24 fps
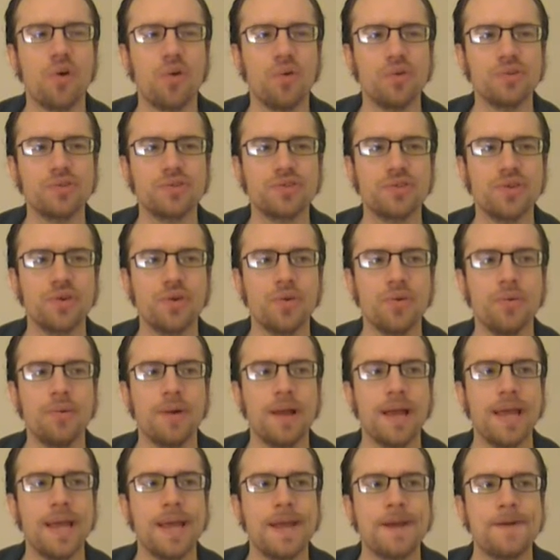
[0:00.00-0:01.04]
also,
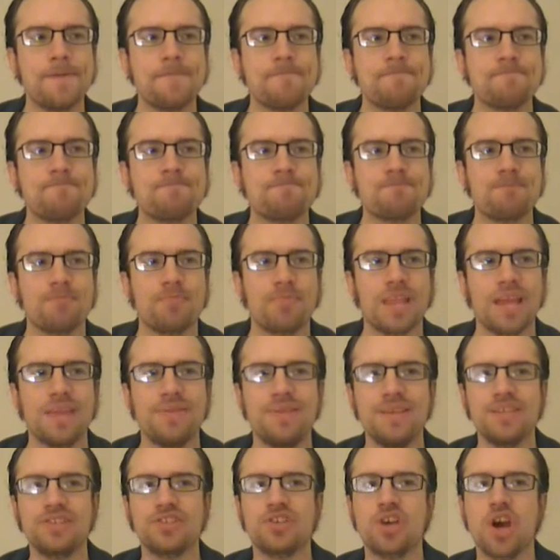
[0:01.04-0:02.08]

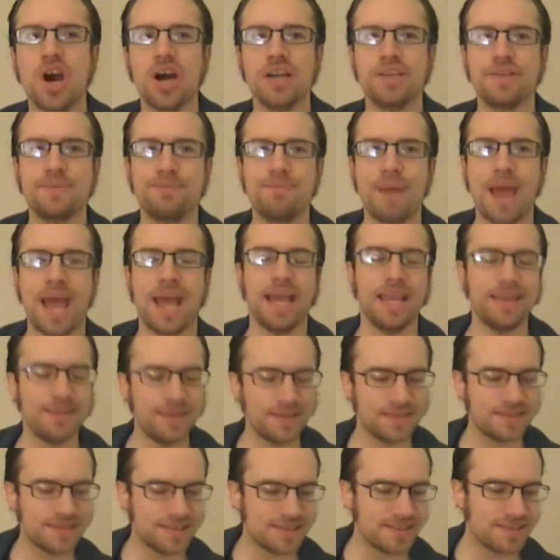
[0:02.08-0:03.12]
this cuts back, and
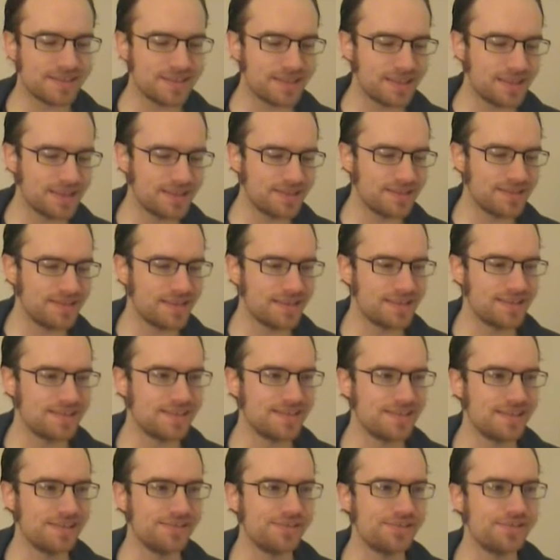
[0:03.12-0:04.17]
this is, this is a
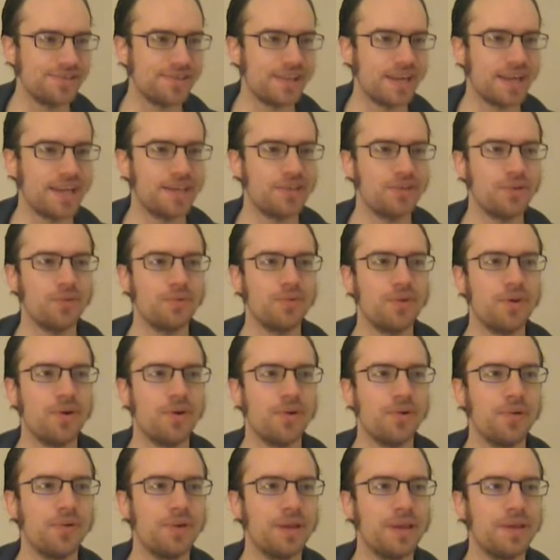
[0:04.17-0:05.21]
decision that I don't
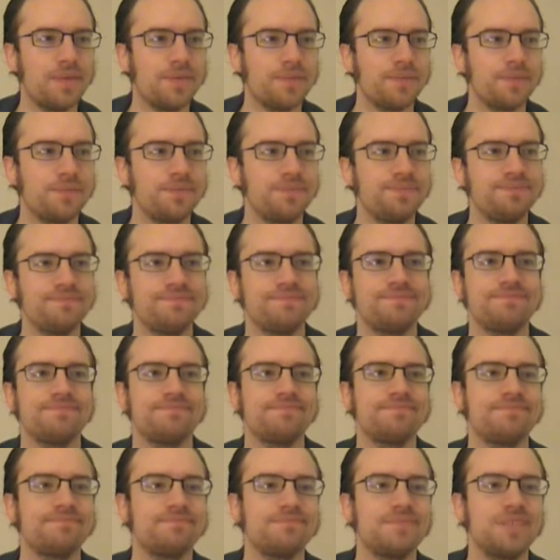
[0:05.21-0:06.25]
know if,
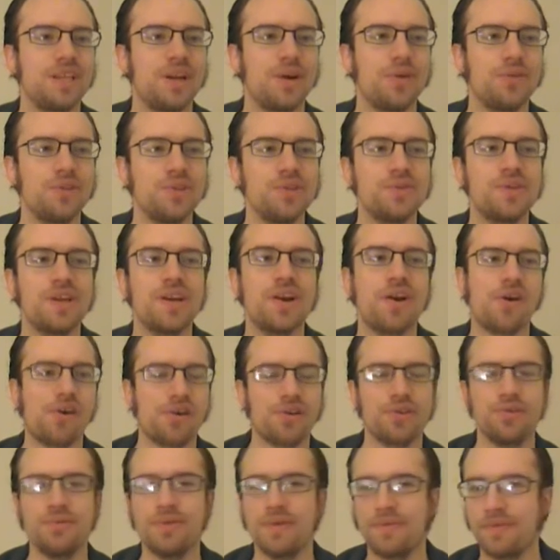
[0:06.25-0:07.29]
you know, you can
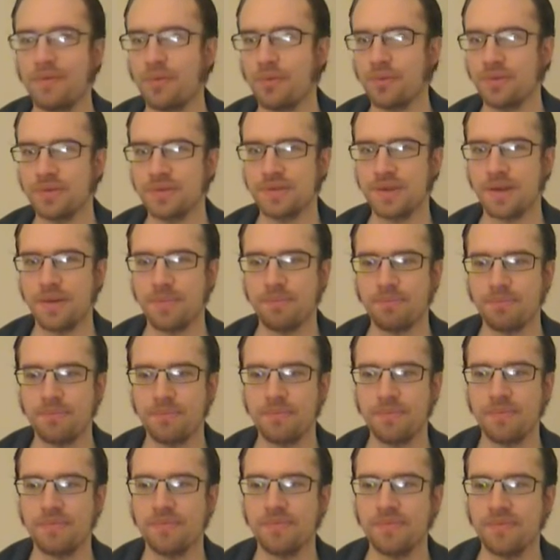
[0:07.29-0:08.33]
argue if it was
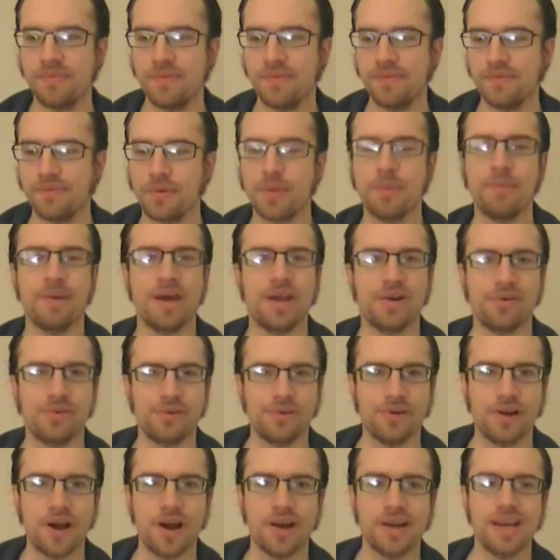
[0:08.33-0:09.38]
for the better
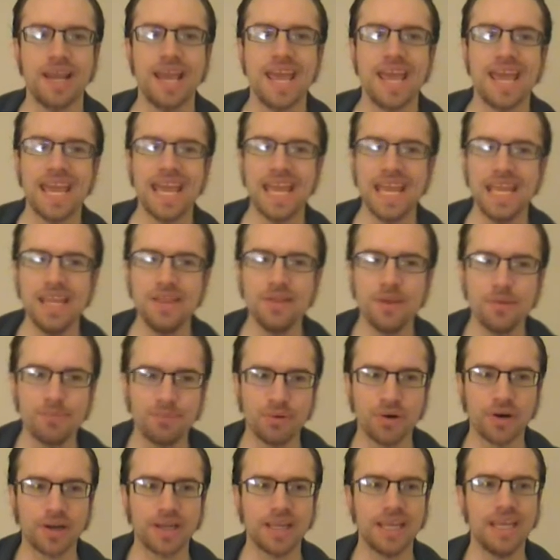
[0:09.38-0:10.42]
or not. In the
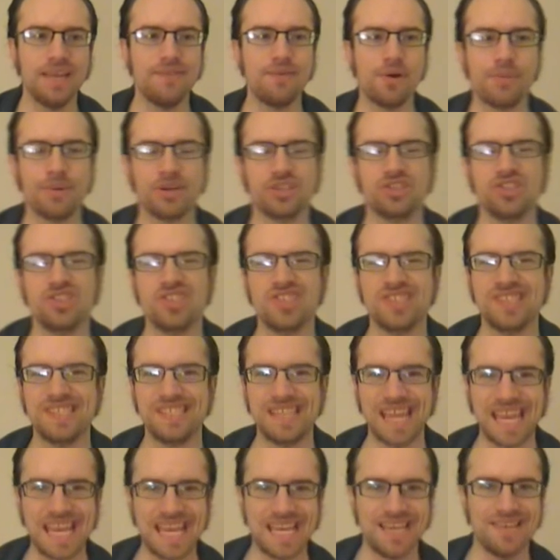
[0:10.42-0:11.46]
book, it very much
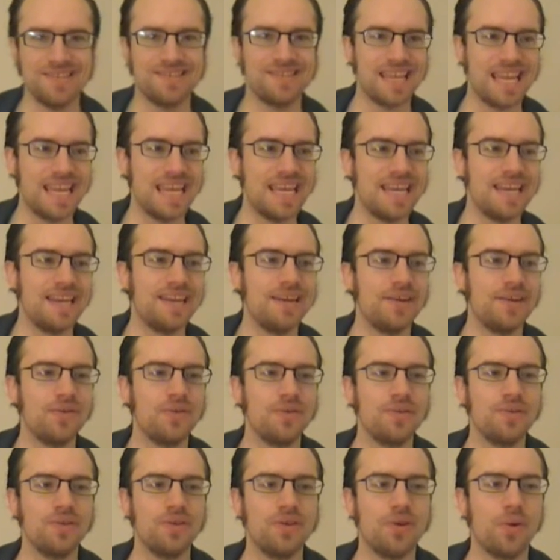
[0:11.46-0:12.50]
stays in
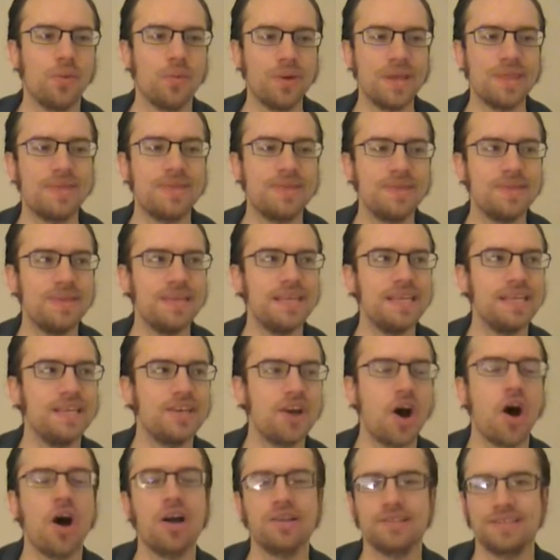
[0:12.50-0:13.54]
you know with the
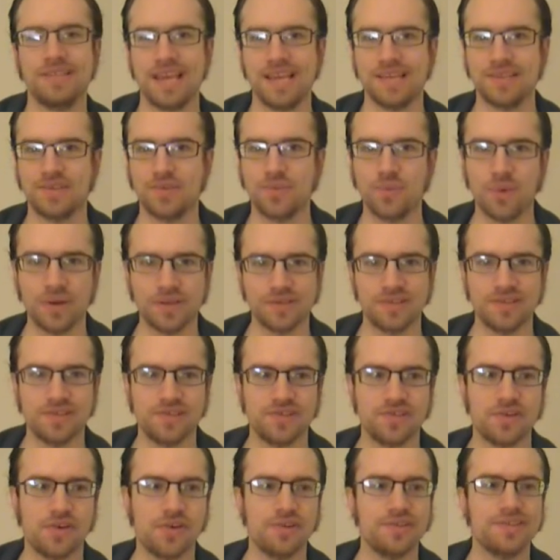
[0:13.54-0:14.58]
contest once it
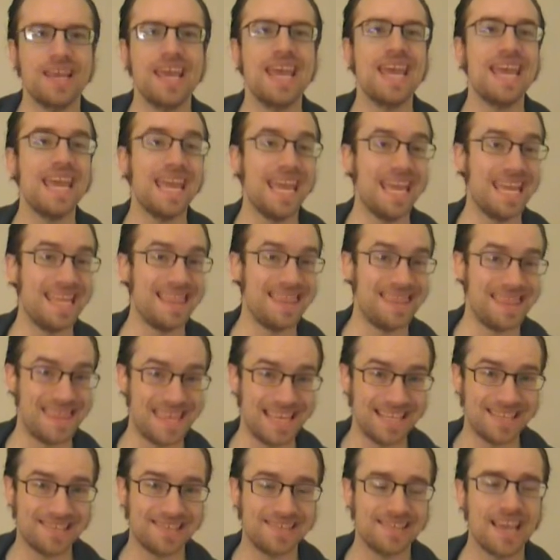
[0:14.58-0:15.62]
starts. In
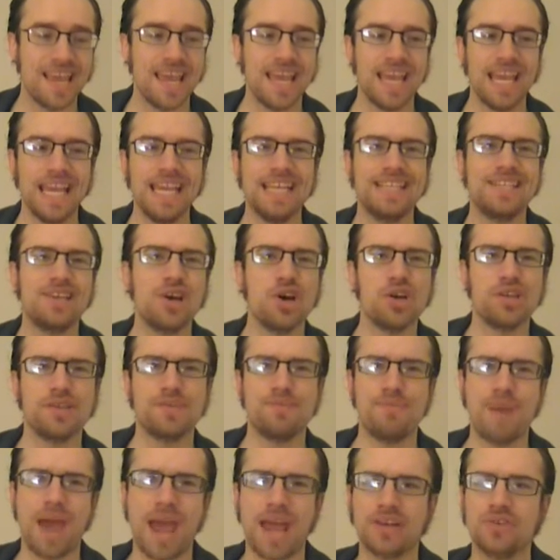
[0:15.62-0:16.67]
this, it cuts
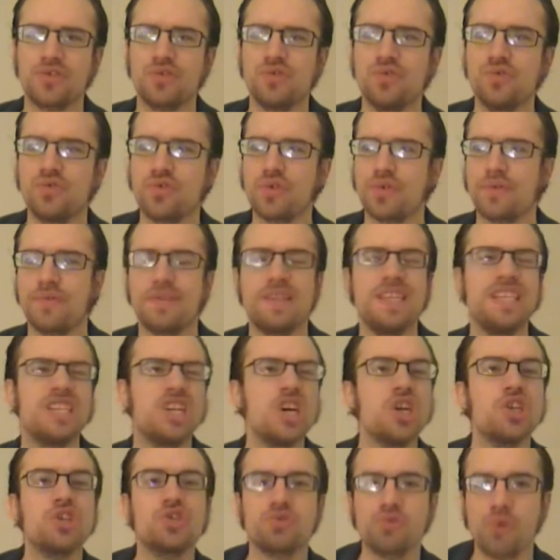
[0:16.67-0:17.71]
back to sort of the
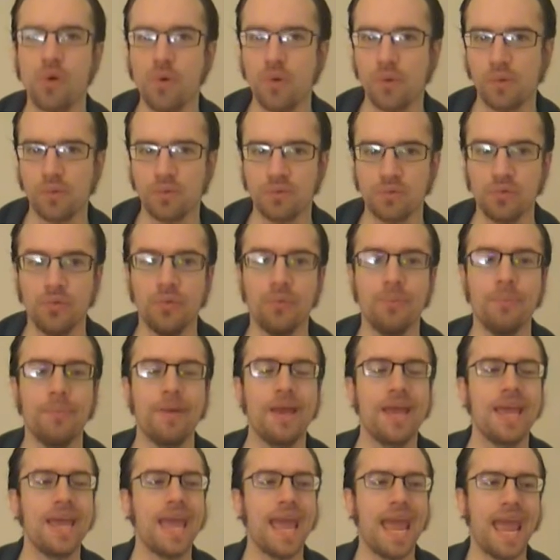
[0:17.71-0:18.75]
control room,
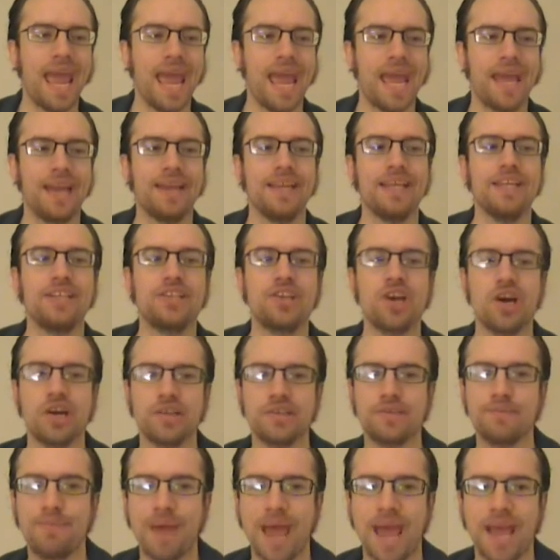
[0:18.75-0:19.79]
and it
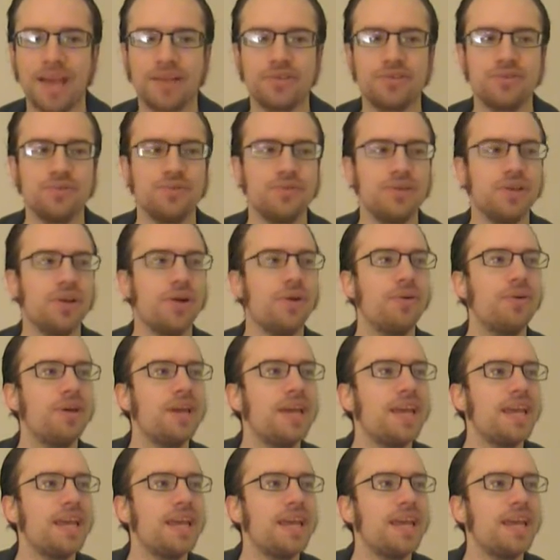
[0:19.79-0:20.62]
cuts back to you know,